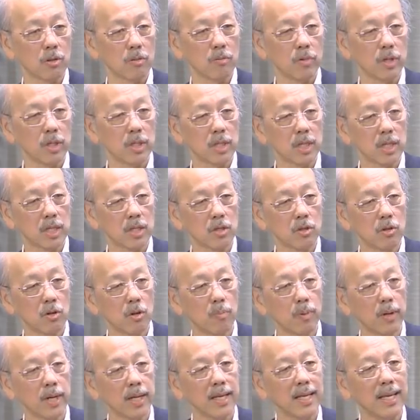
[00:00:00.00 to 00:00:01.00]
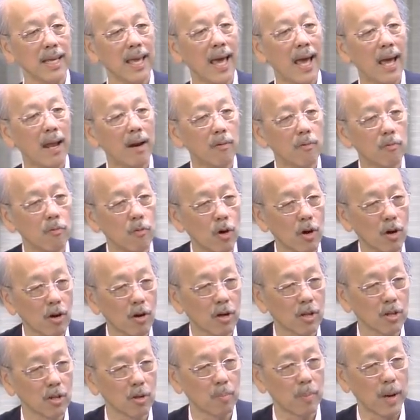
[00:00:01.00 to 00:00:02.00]
We just, nobody yet work
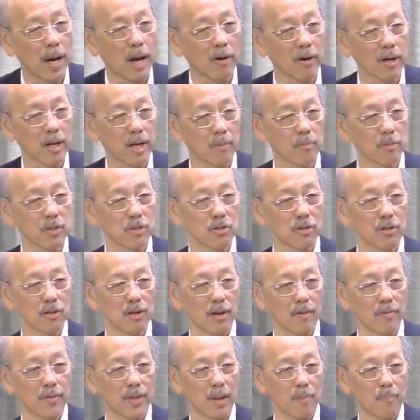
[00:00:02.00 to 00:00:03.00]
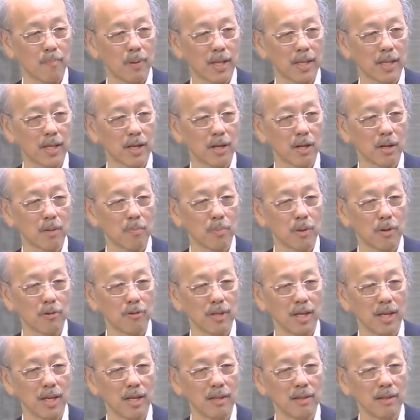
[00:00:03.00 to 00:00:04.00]
on the biochemistry of that particular
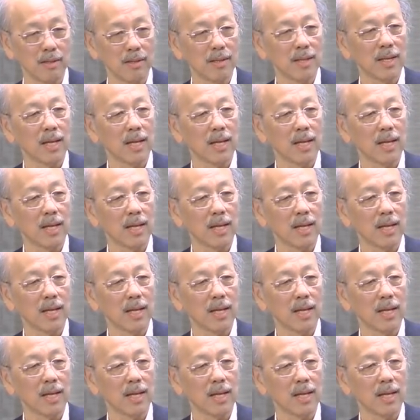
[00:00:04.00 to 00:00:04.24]
protein.